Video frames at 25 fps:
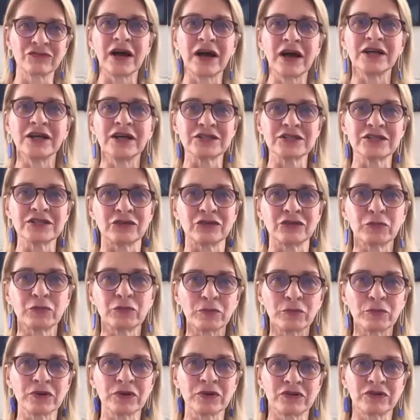rise of
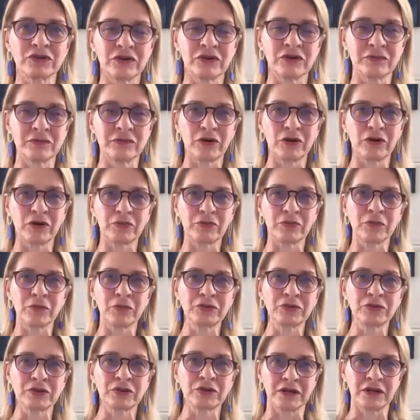popular
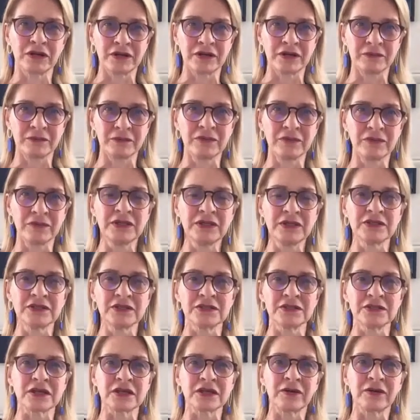
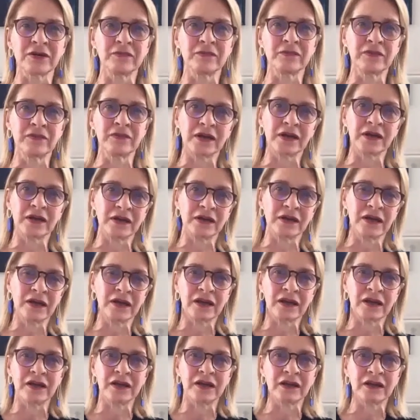leaders
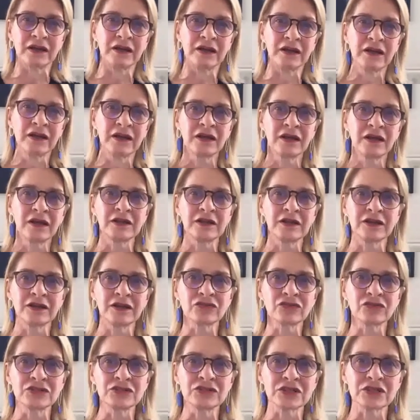and the
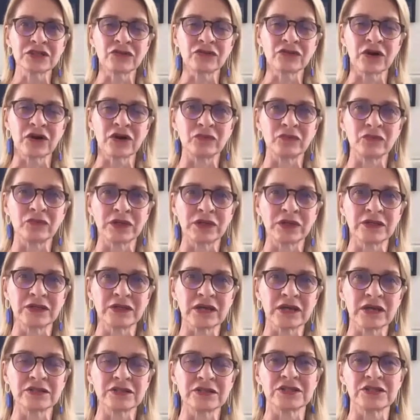increasing right wing
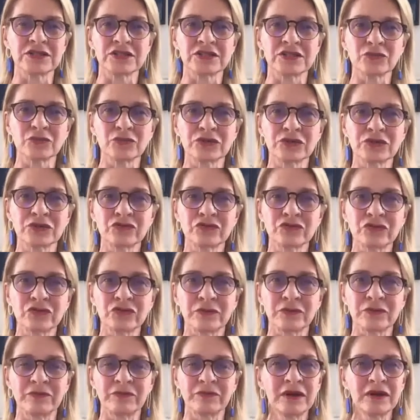tendencies would have
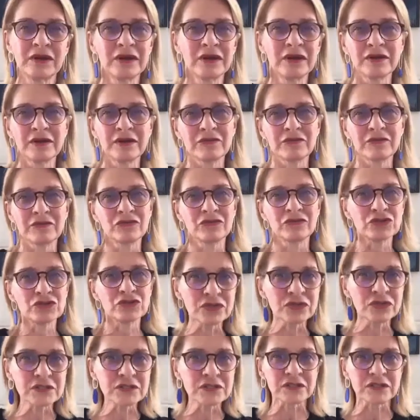
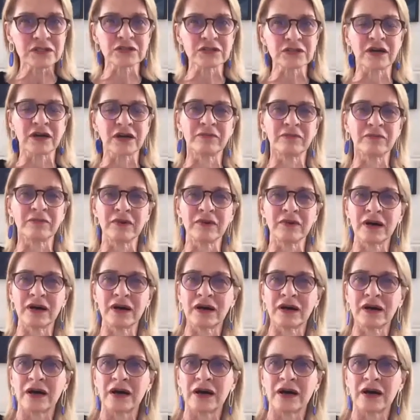retreated and